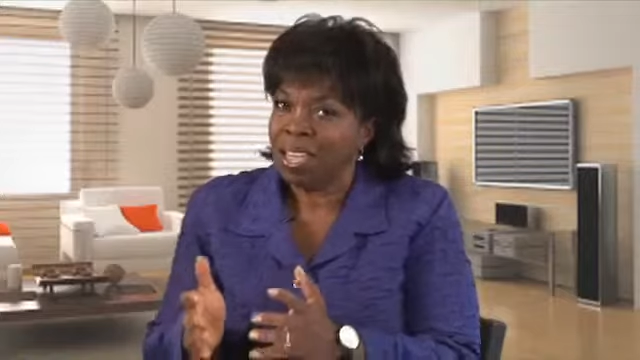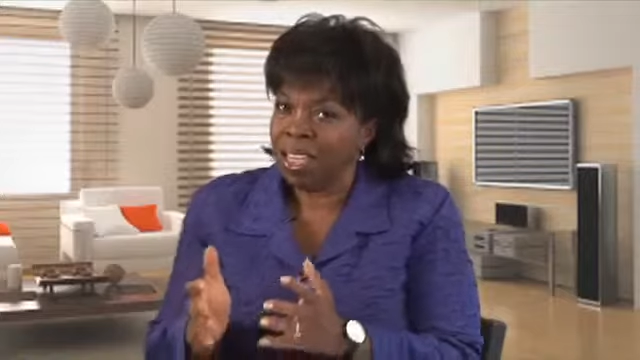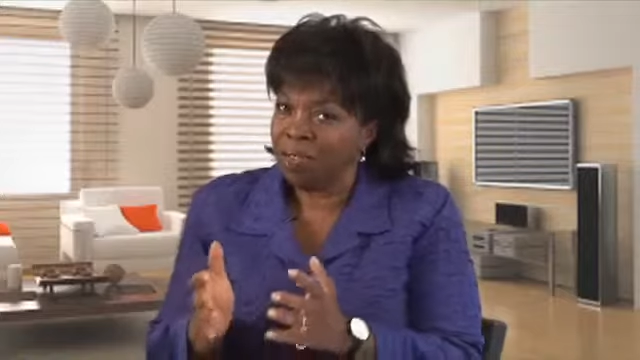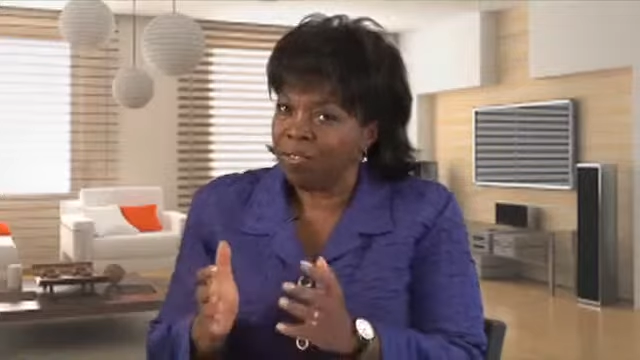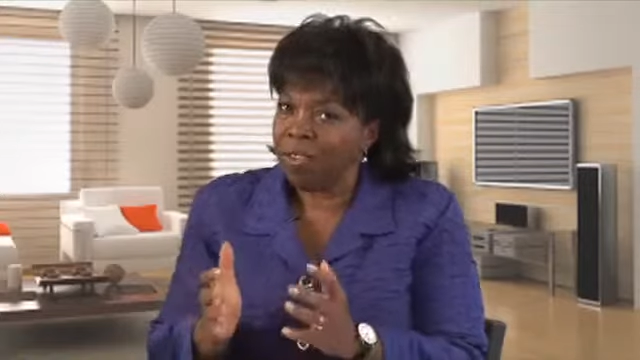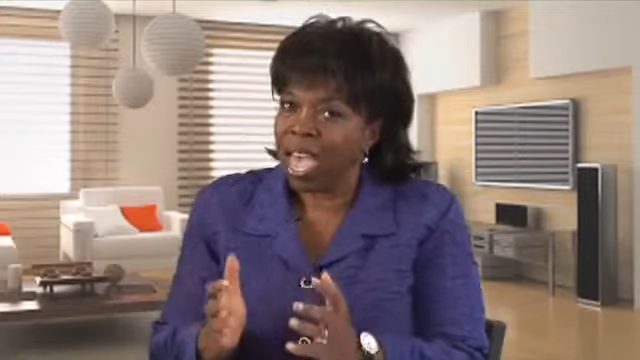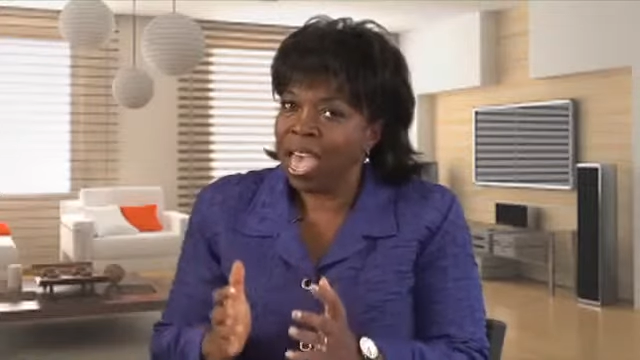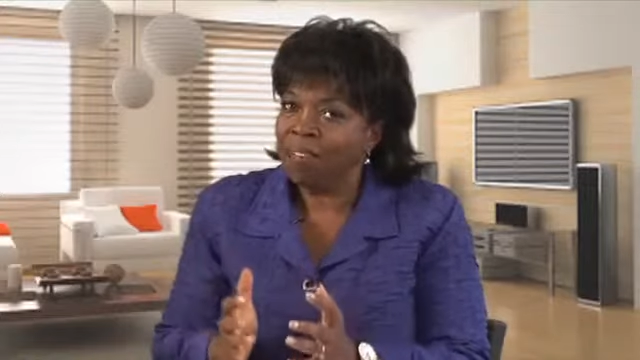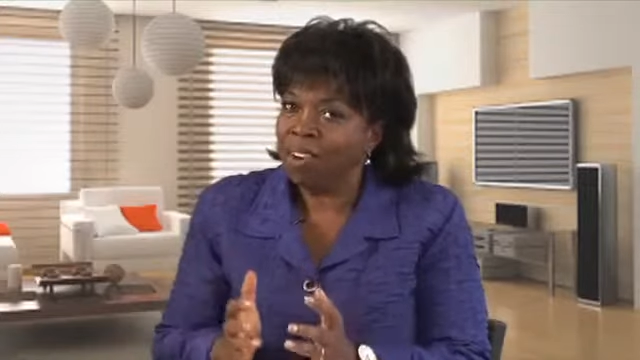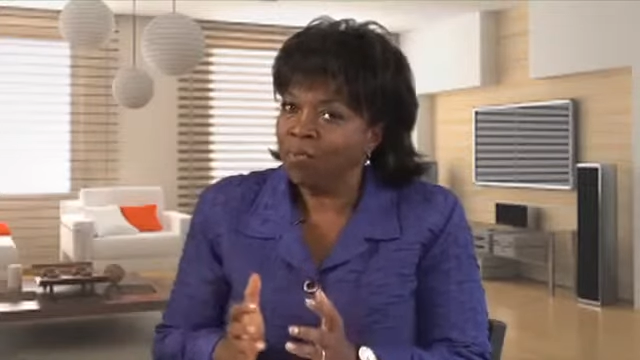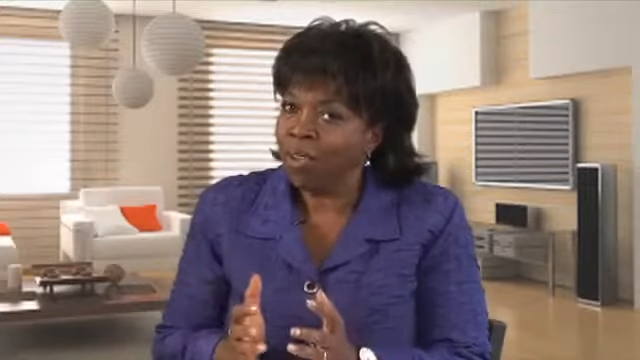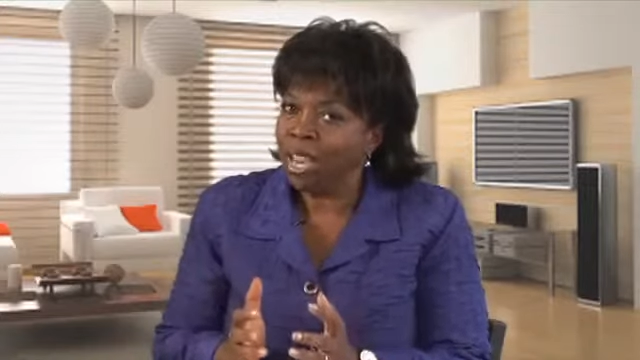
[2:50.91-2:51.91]
if you
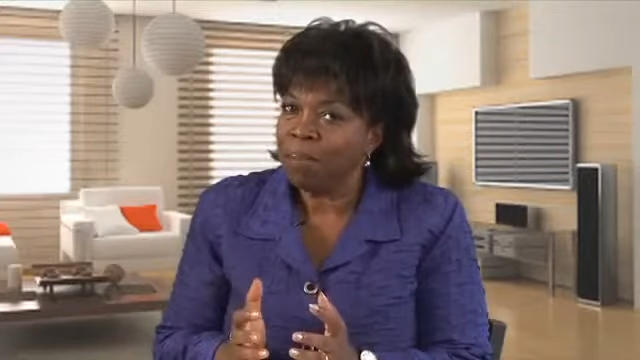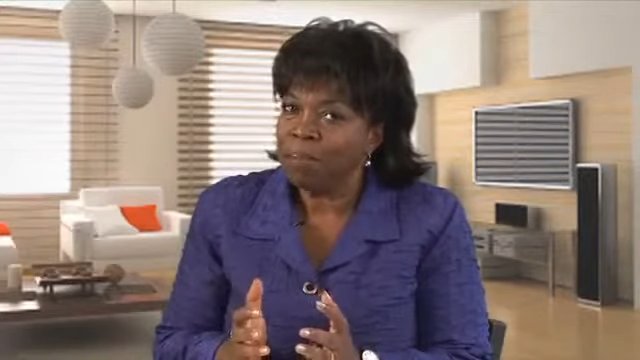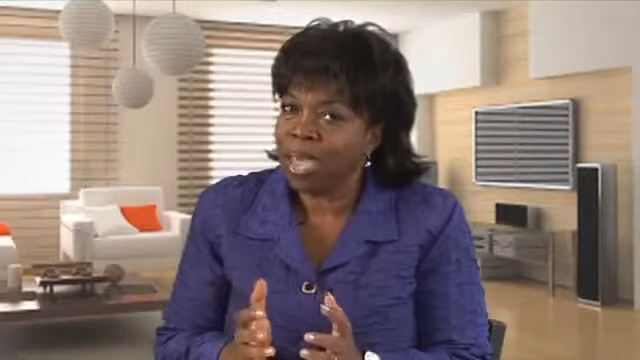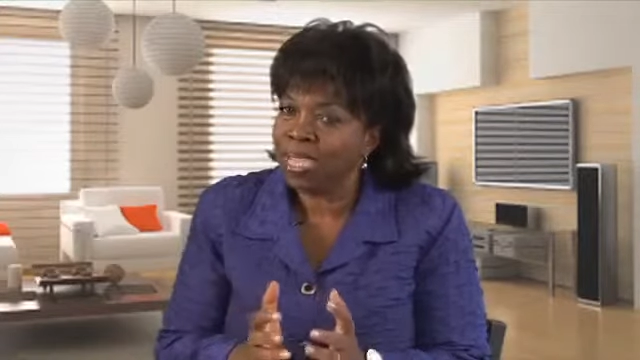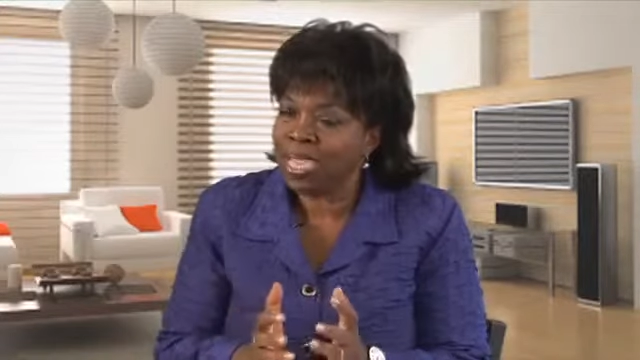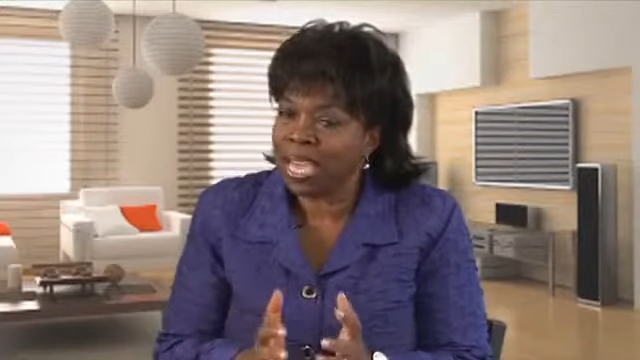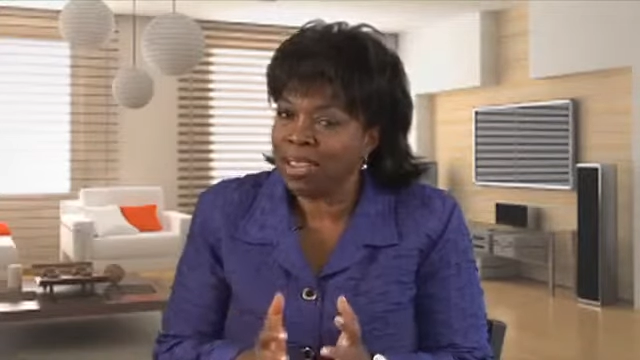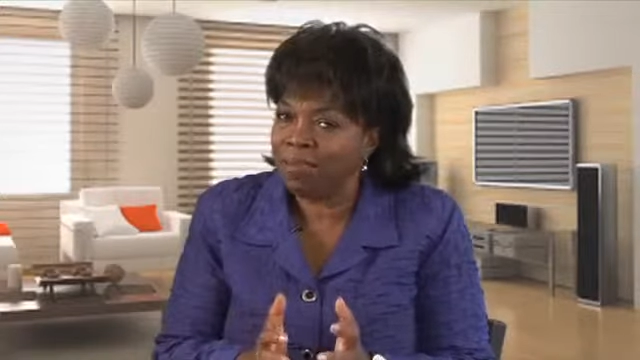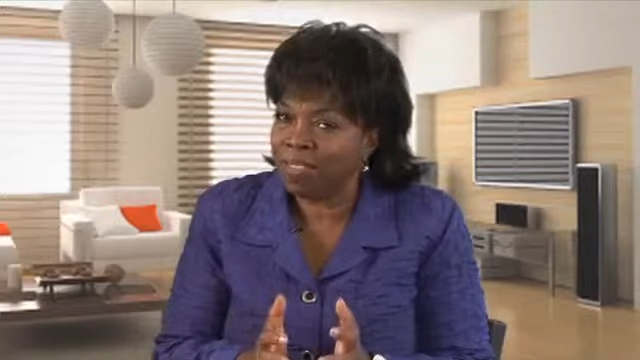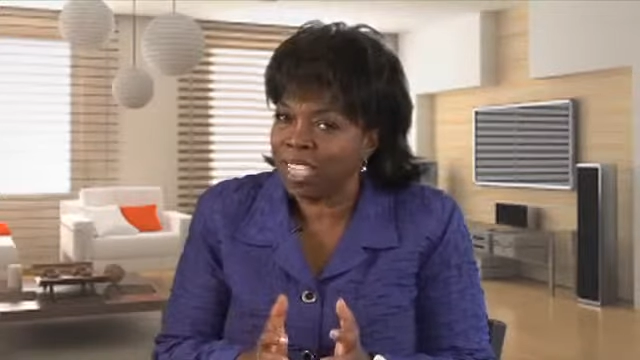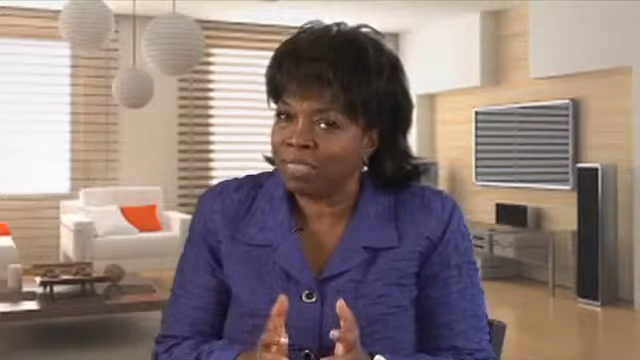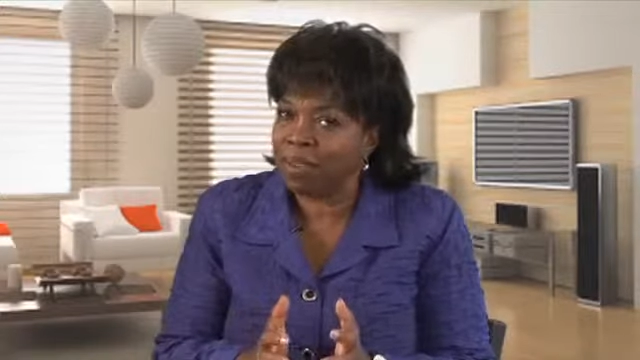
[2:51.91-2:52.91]
haven't really made that
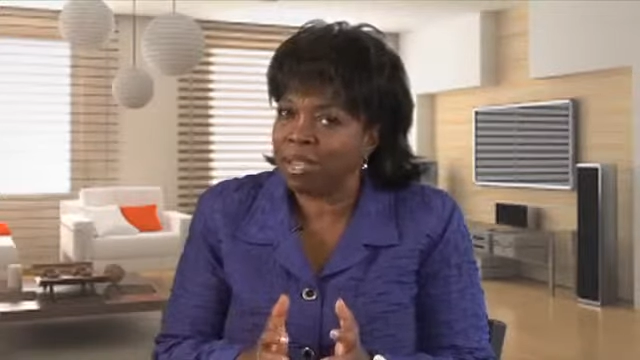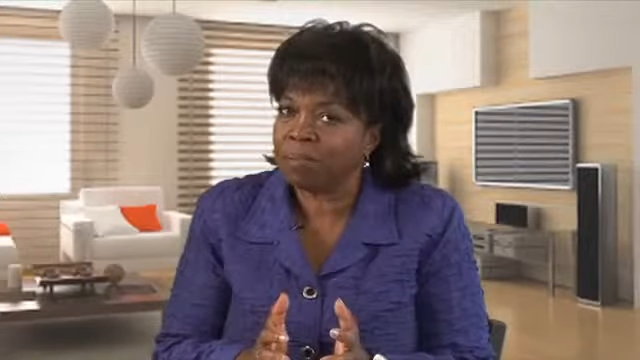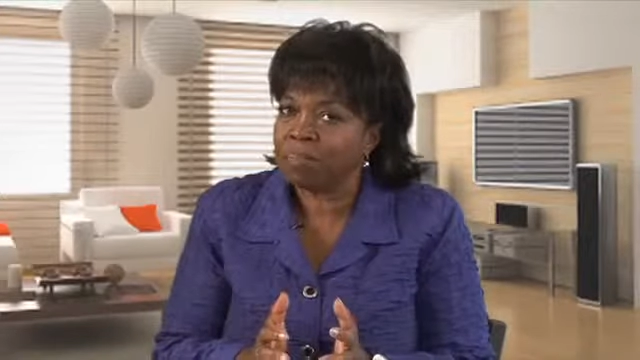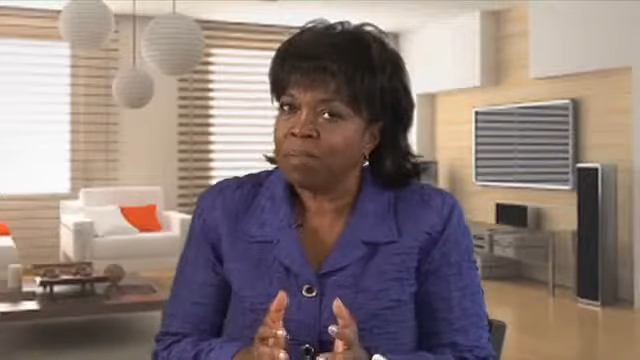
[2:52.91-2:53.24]
investment,